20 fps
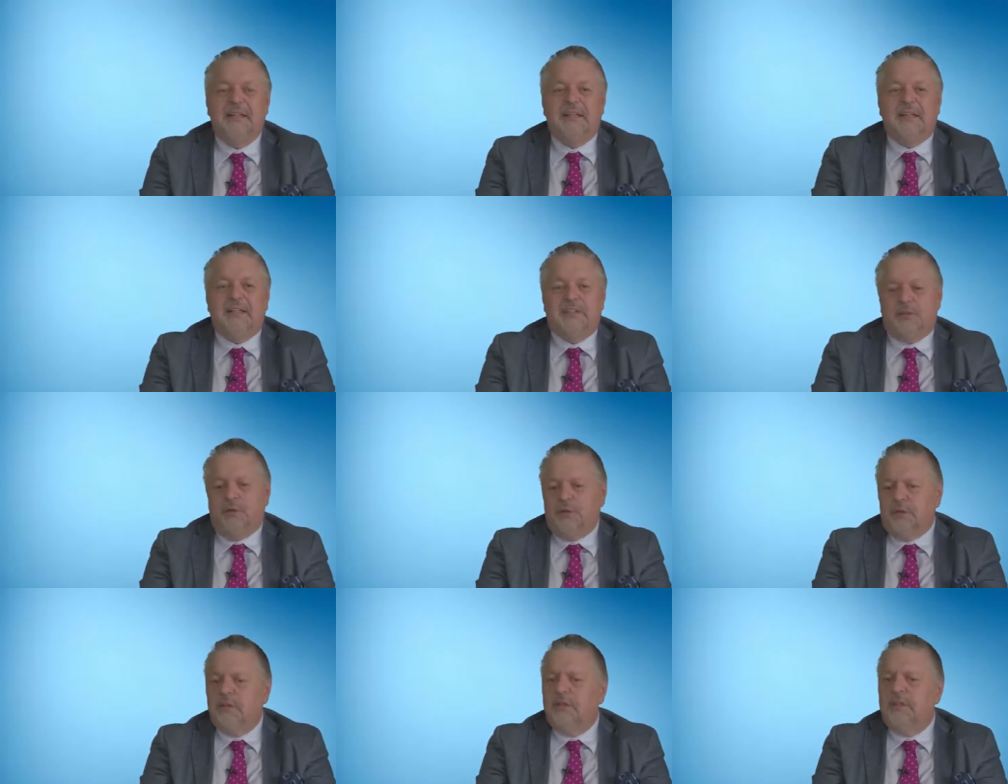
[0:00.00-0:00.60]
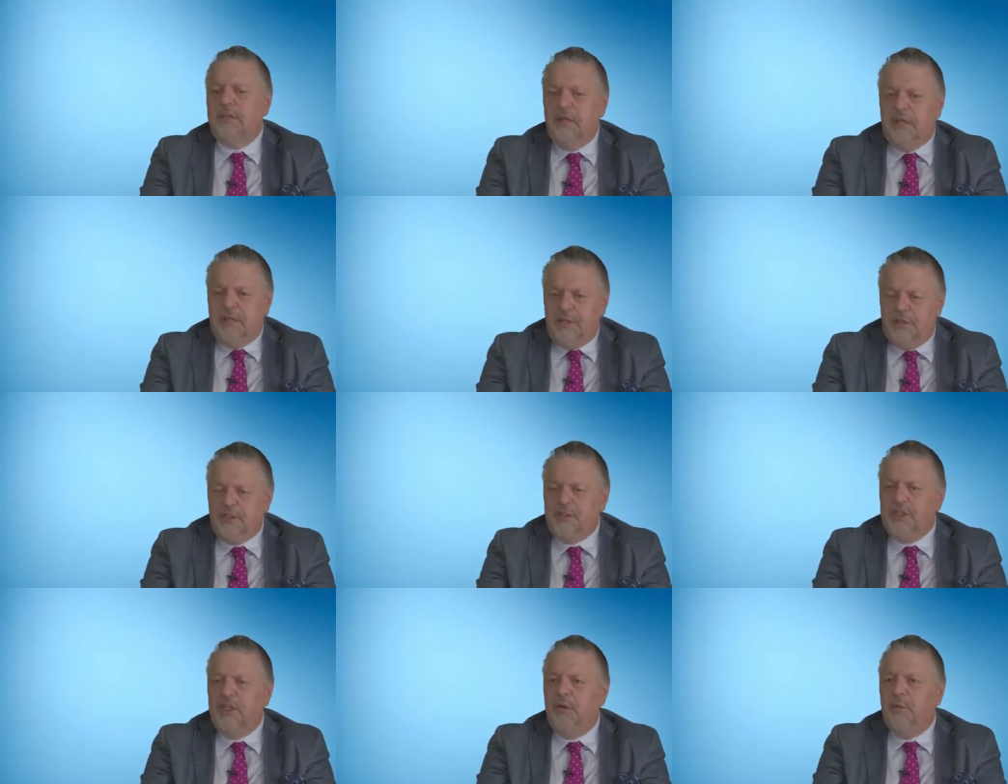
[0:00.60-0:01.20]
Certainly
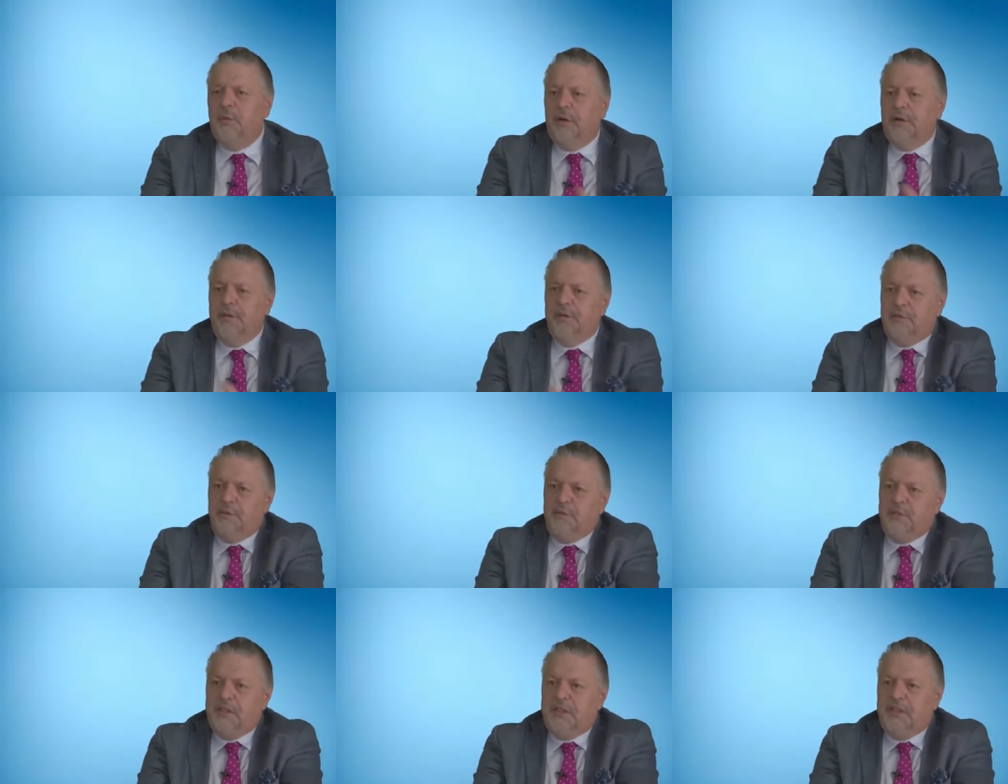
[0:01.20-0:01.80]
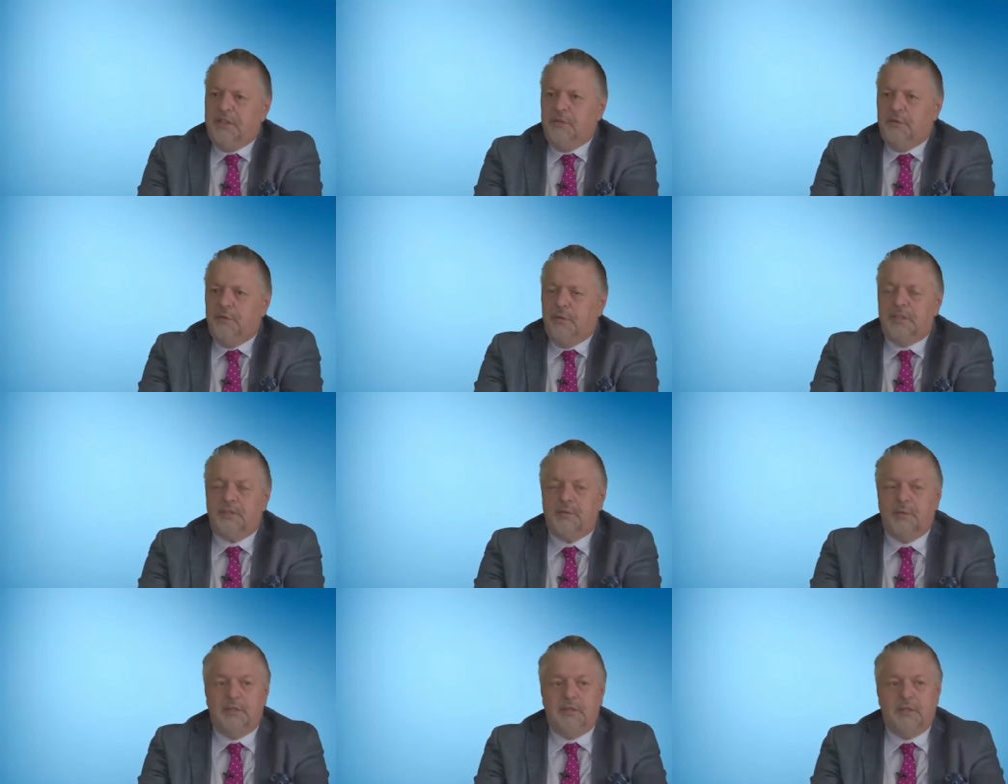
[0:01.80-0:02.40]
in G1 to G2,
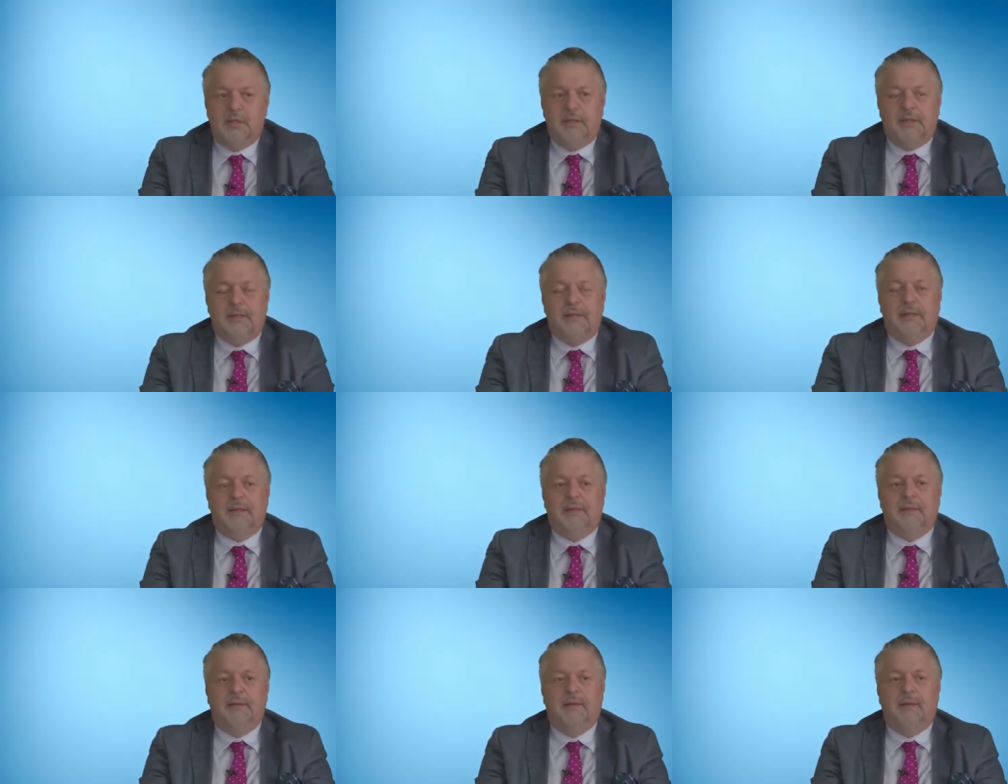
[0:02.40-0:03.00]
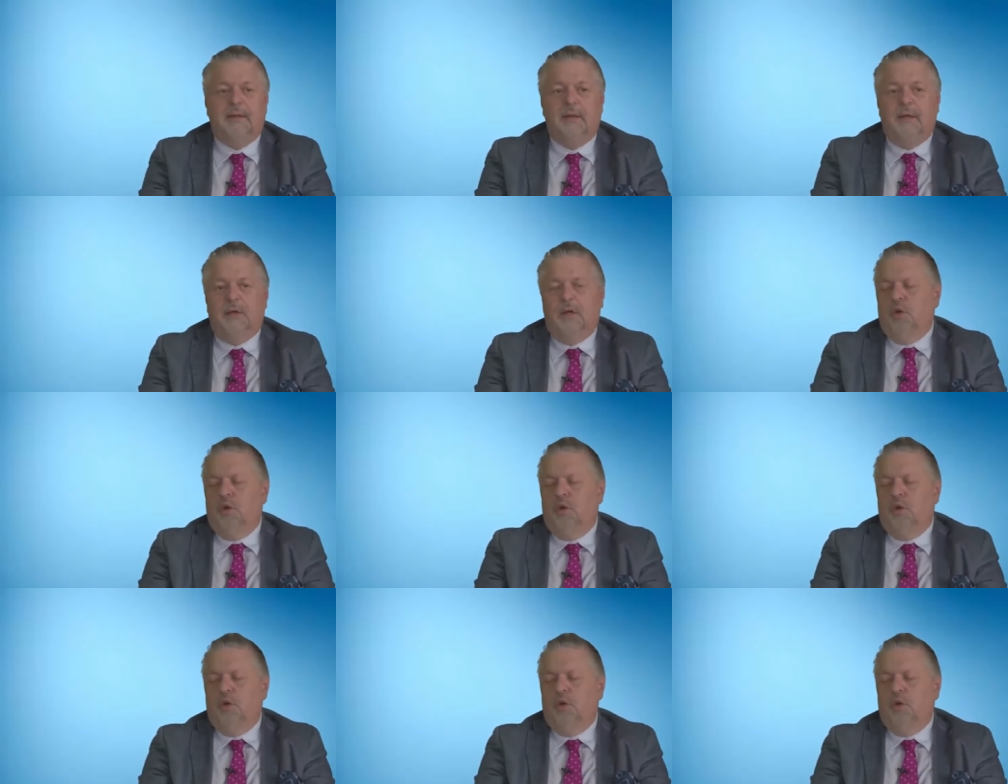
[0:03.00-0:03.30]
as we say that, yeah?